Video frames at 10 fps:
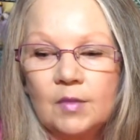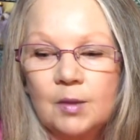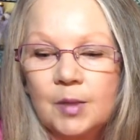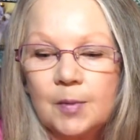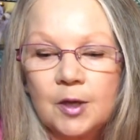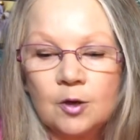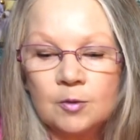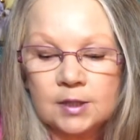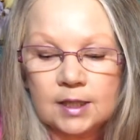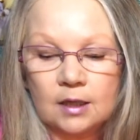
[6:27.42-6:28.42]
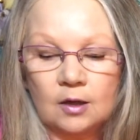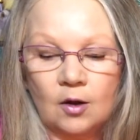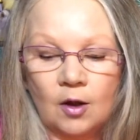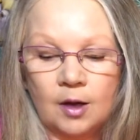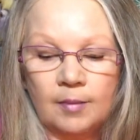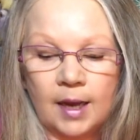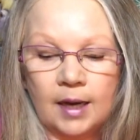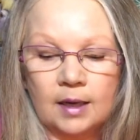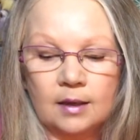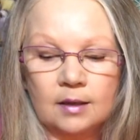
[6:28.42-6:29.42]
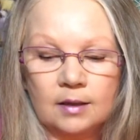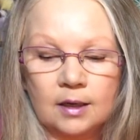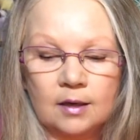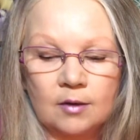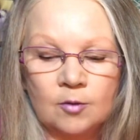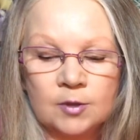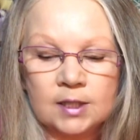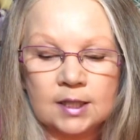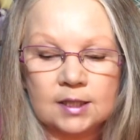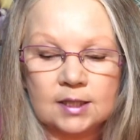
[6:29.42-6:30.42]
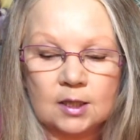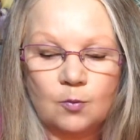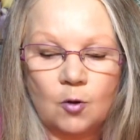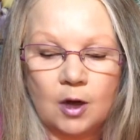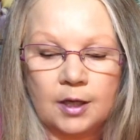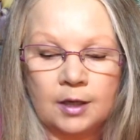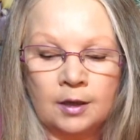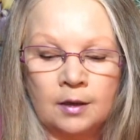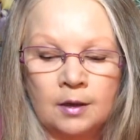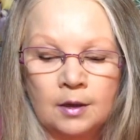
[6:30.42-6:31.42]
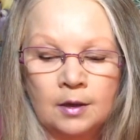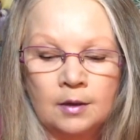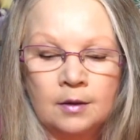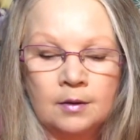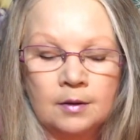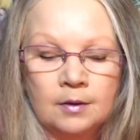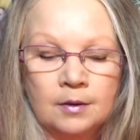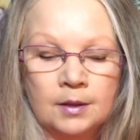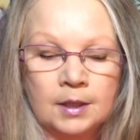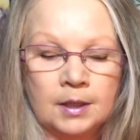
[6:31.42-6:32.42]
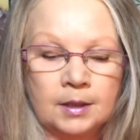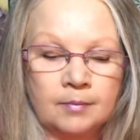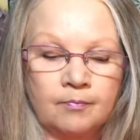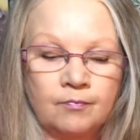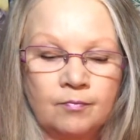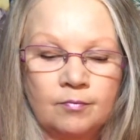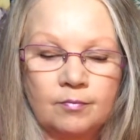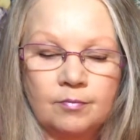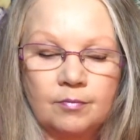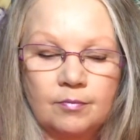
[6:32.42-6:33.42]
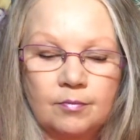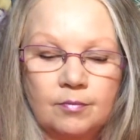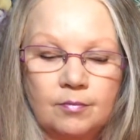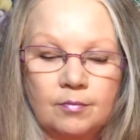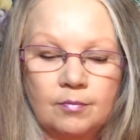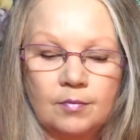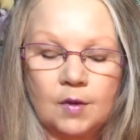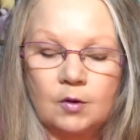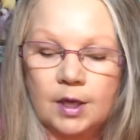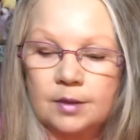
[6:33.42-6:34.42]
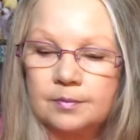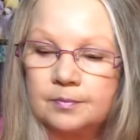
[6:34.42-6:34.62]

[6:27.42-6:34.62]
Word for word: maybe almost at an automatic, like almost like sleepwalking. Um, okay.